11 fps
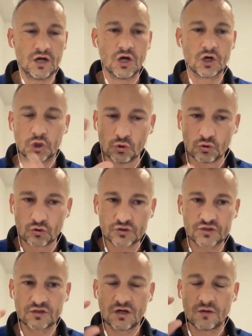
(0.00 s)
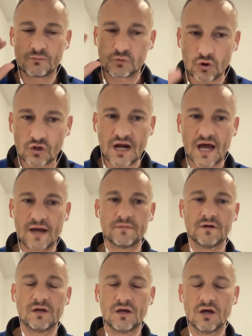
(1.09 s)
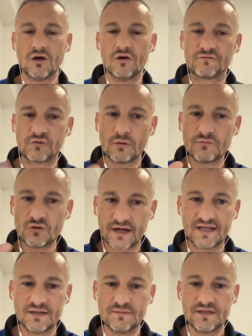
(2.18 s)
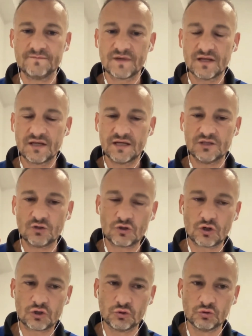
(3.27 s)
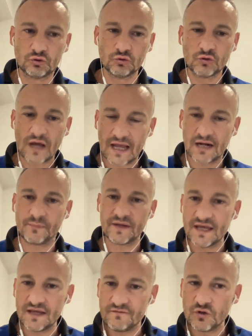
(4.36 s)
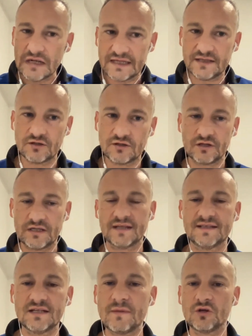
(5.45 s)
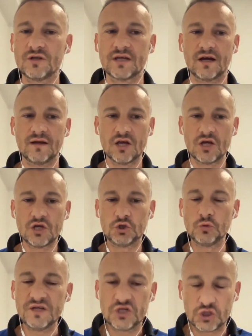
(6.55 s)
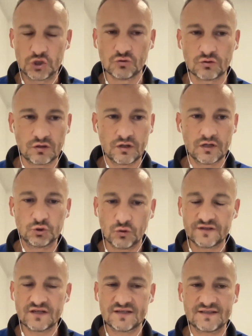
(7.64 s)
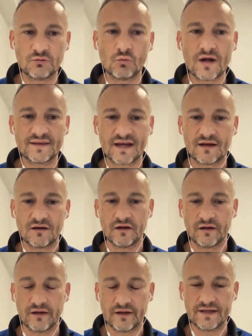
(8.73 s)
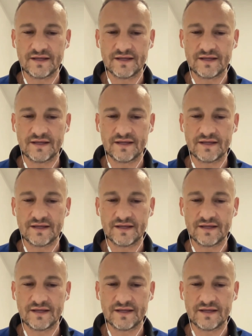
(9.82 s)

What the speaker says: course program from the academy, in order to help every leader in Latin America to be sure to understand what the